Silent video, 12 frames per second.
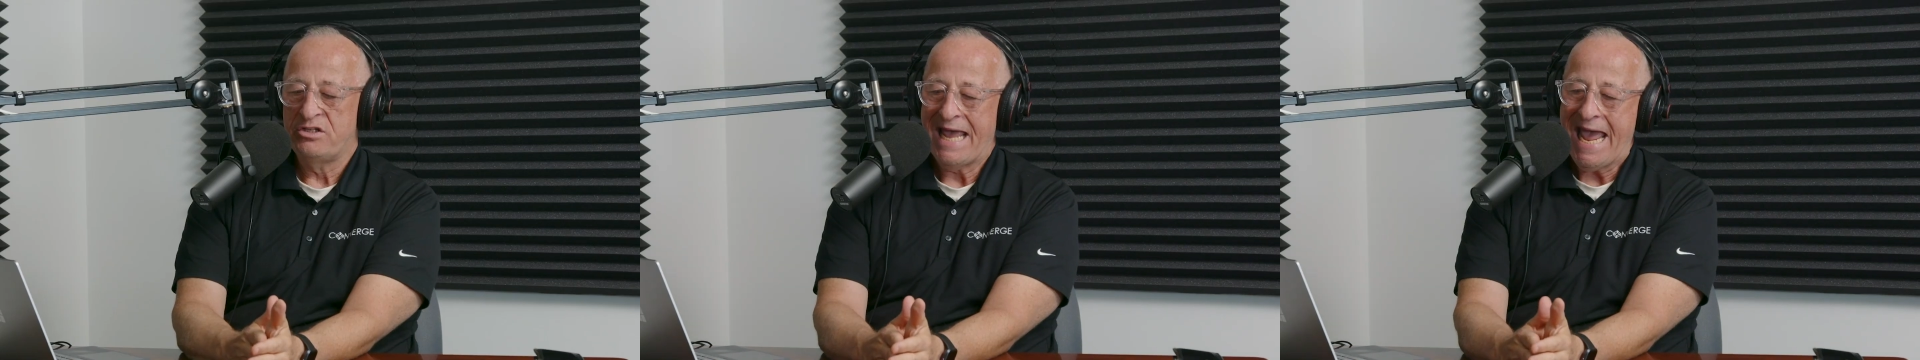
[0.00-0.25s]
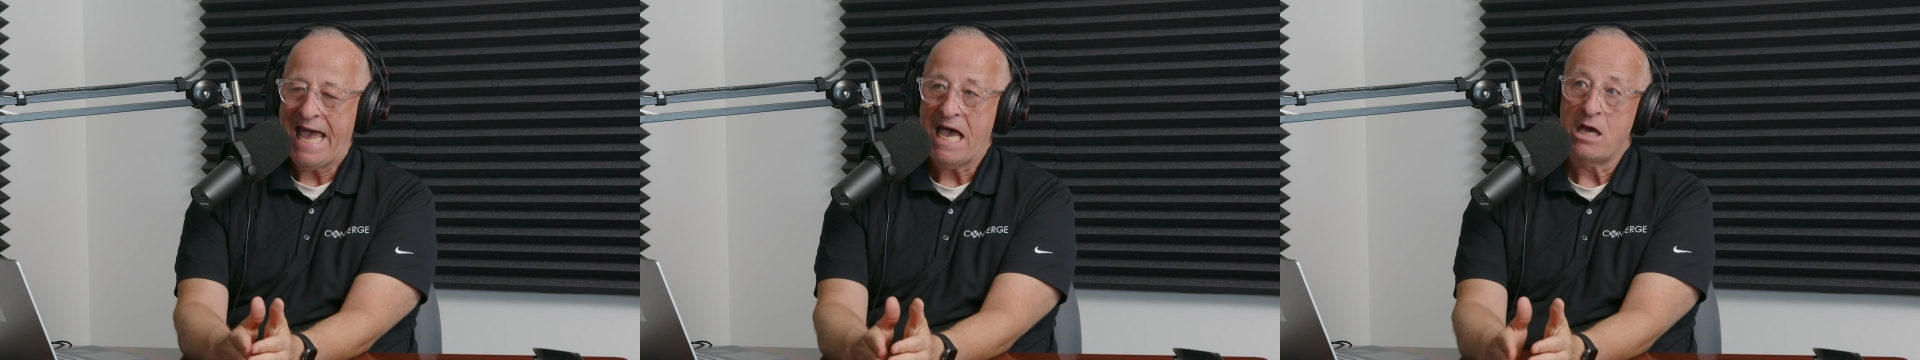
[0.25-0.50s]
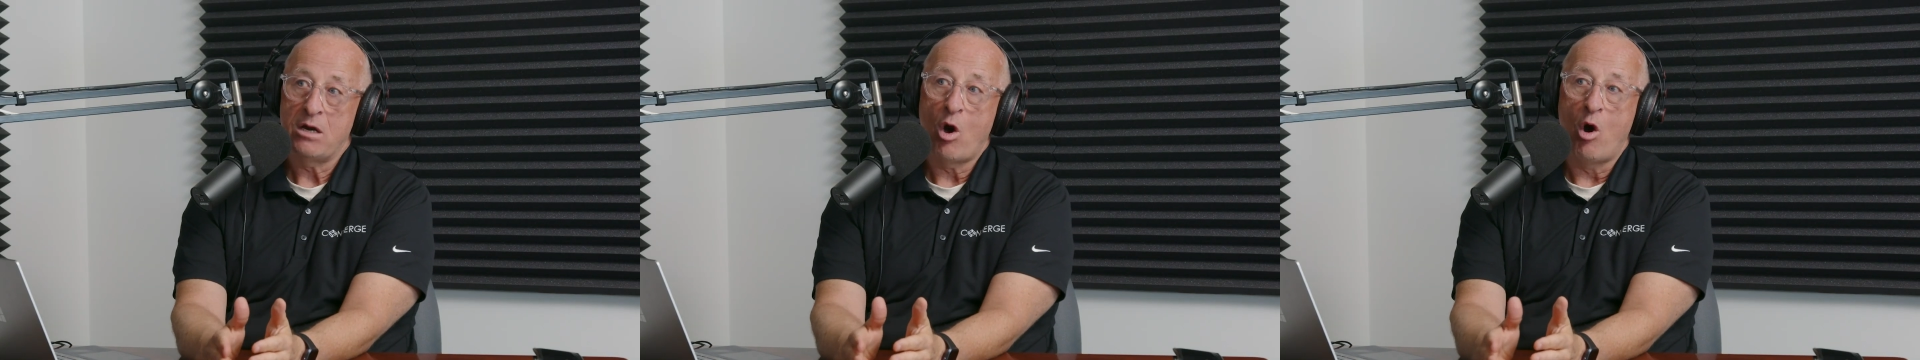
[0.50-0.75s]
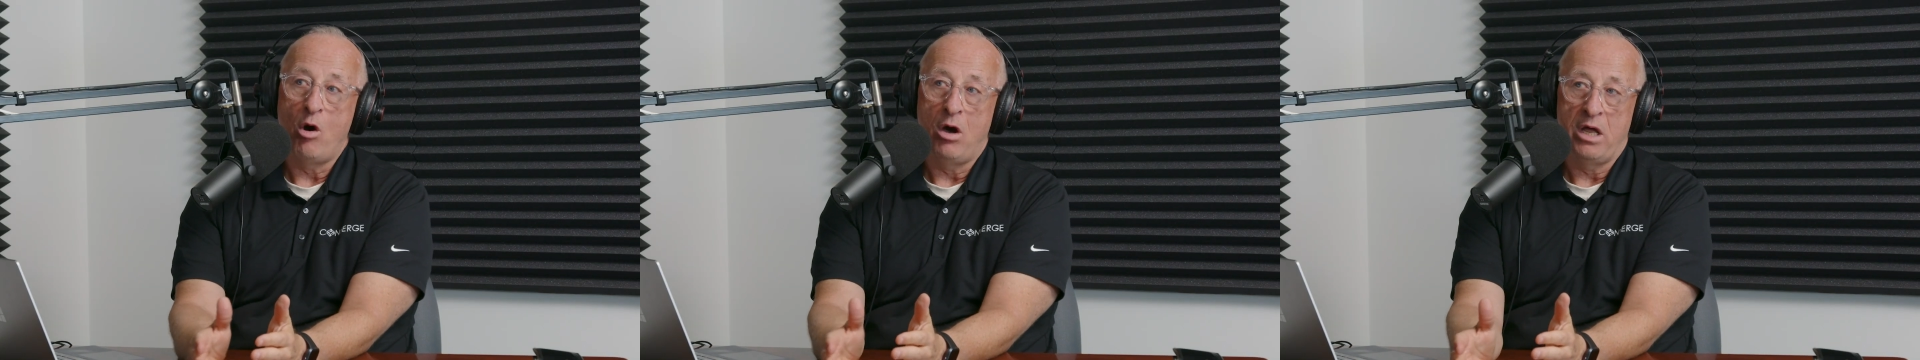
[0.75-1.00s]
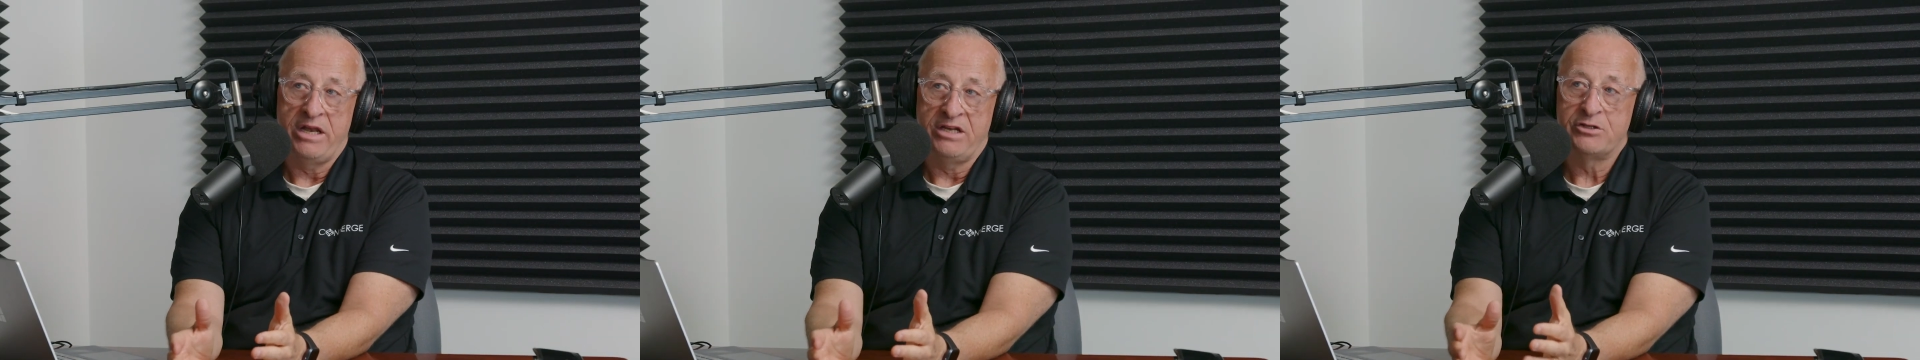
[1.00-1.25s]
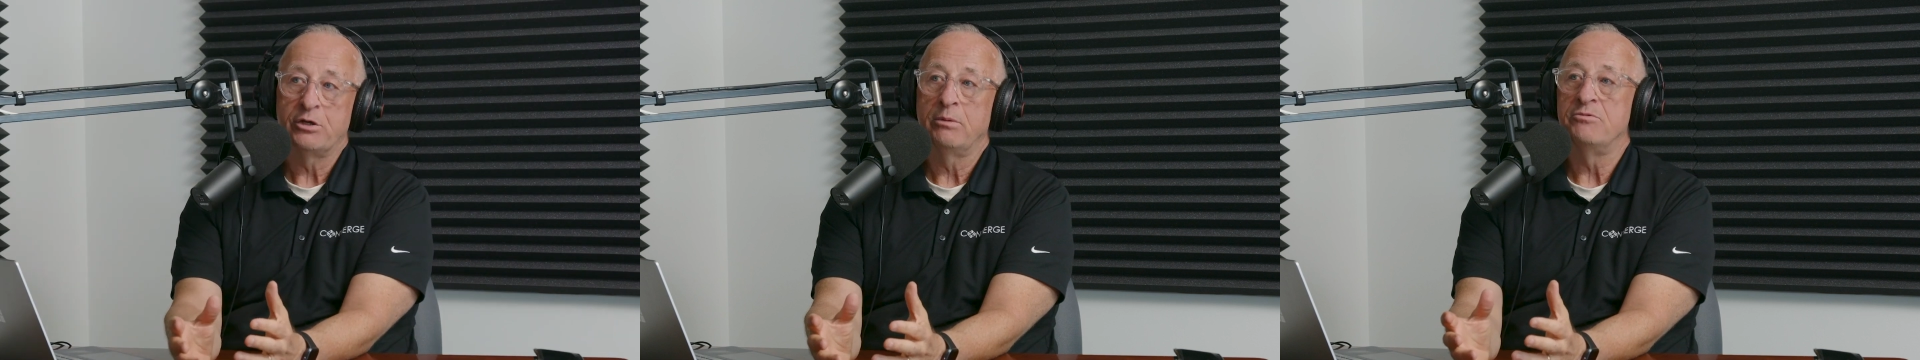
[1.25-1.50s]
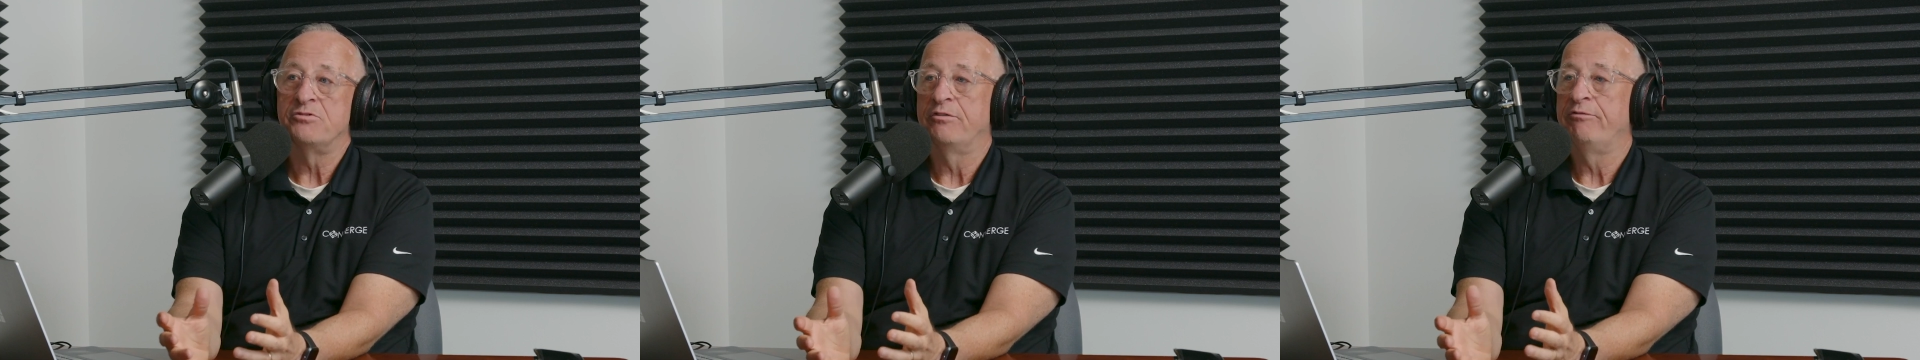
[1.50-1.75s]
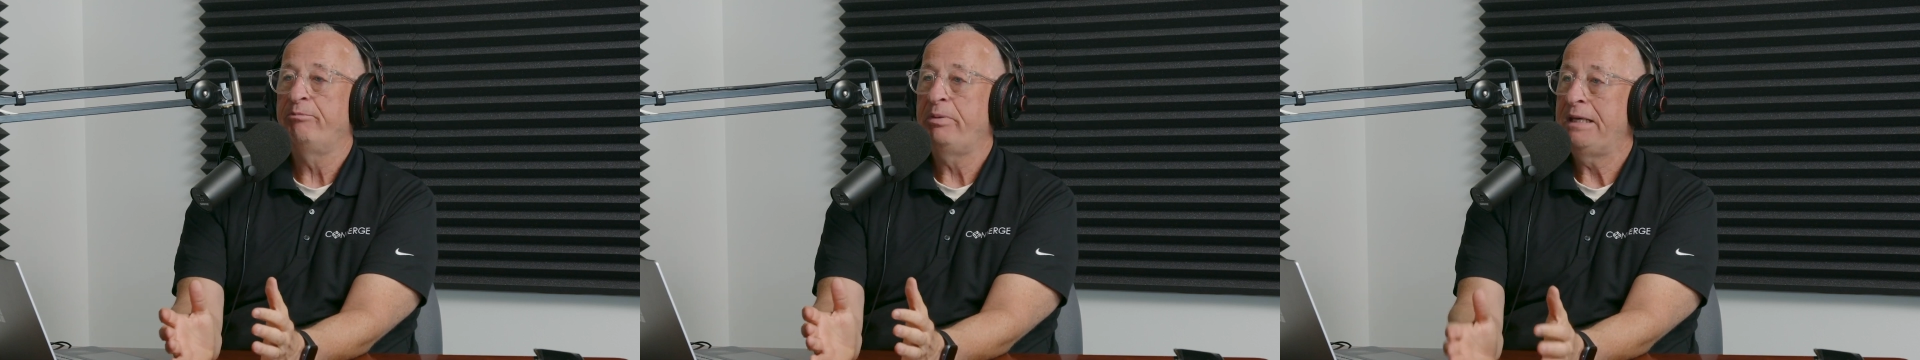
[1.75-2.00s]
to add on in terms
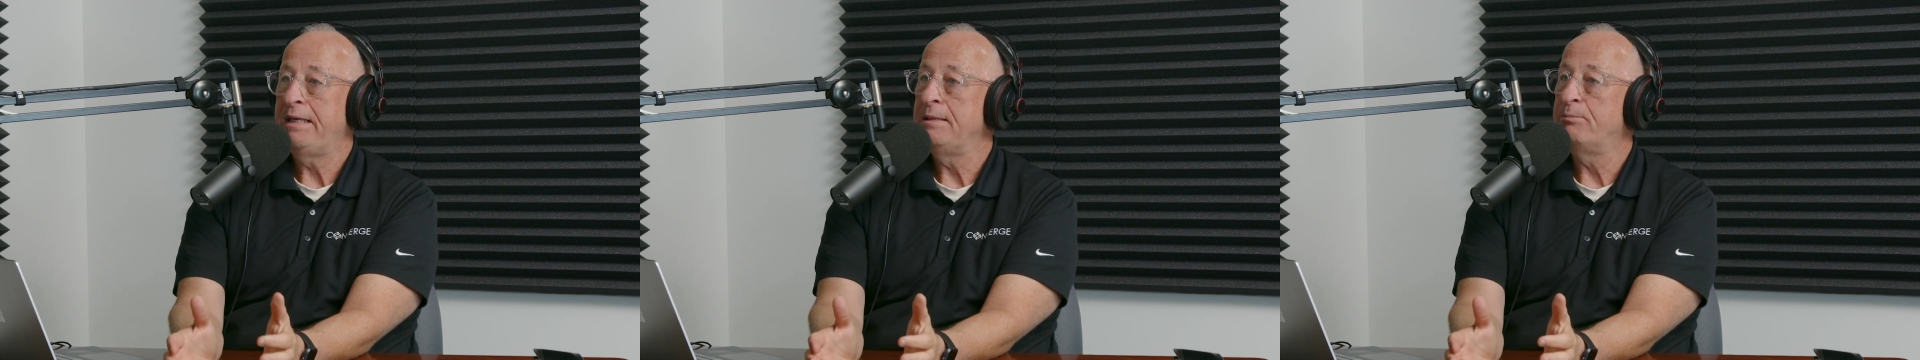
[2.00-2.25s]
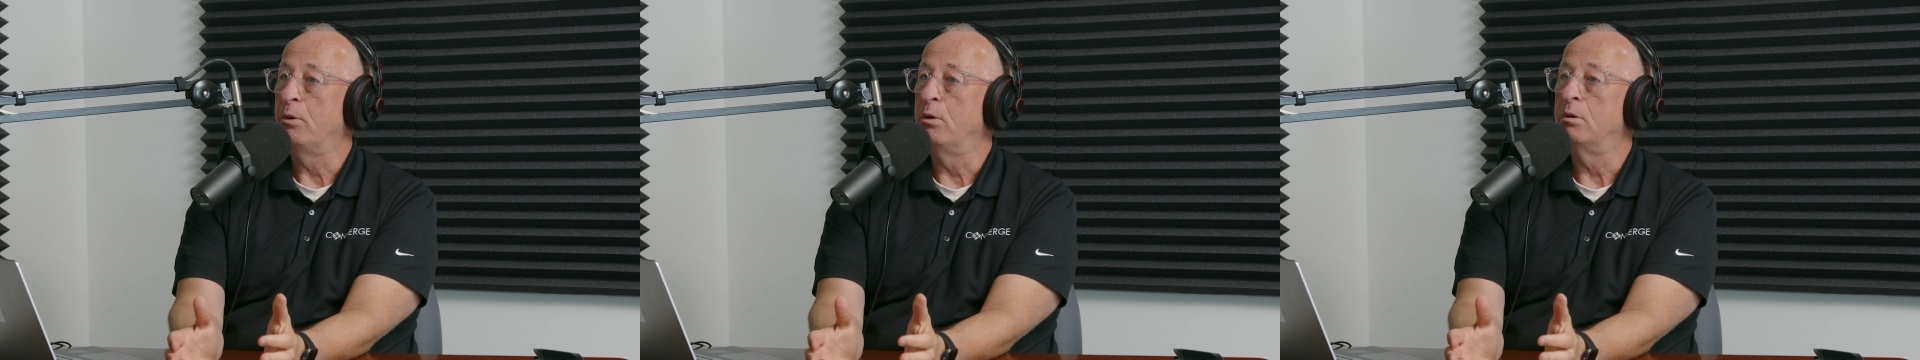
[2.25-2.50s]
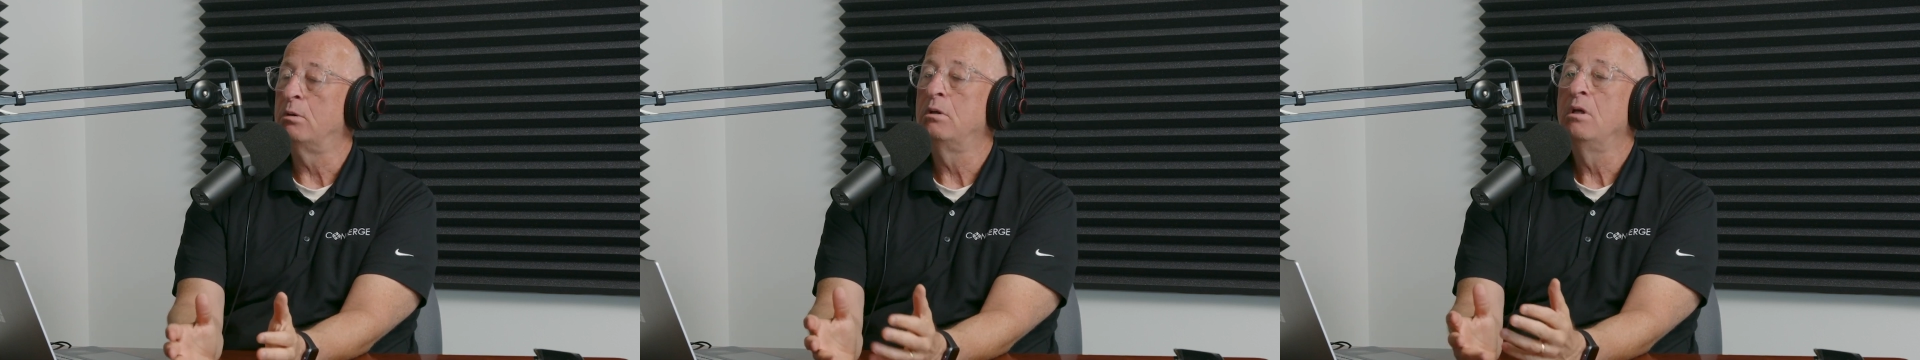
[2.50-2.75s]
of people,